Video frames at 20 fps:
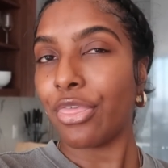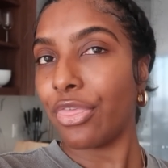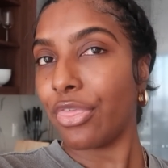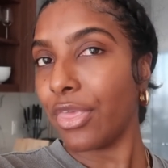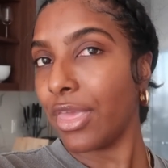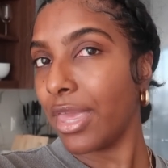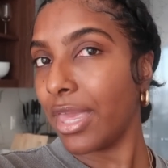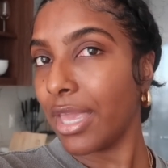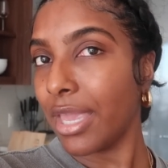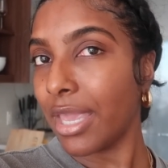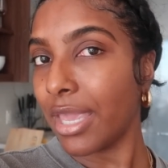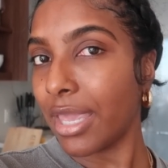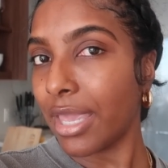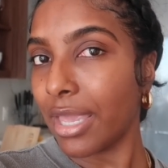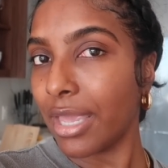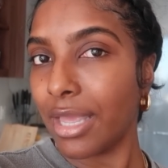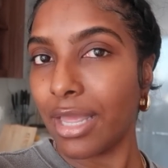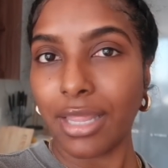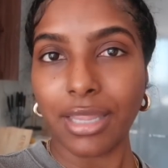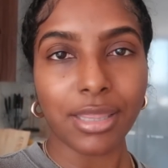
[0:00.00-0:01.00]

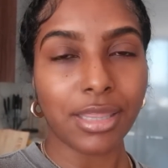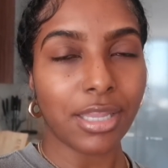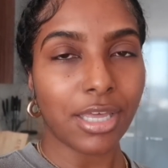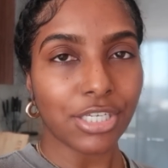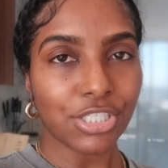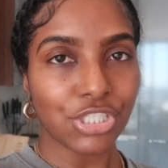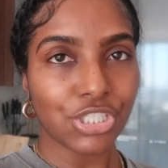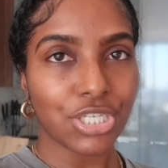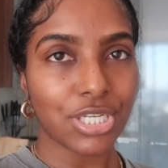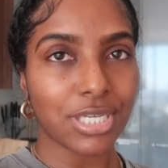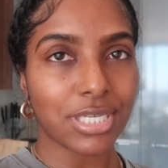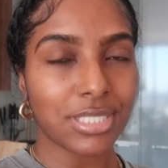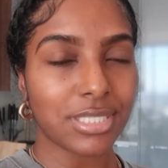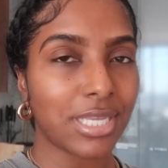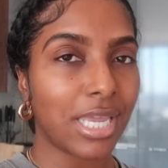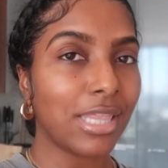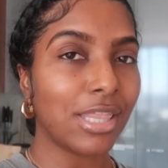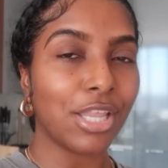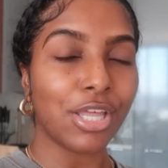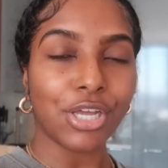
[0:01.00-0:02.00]
thick, luscious,
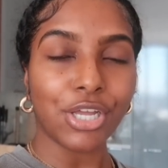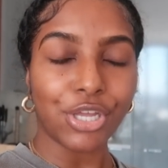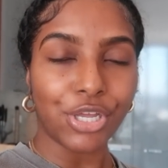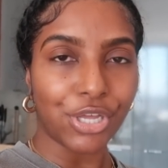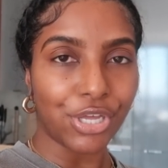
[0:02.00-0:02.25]
they look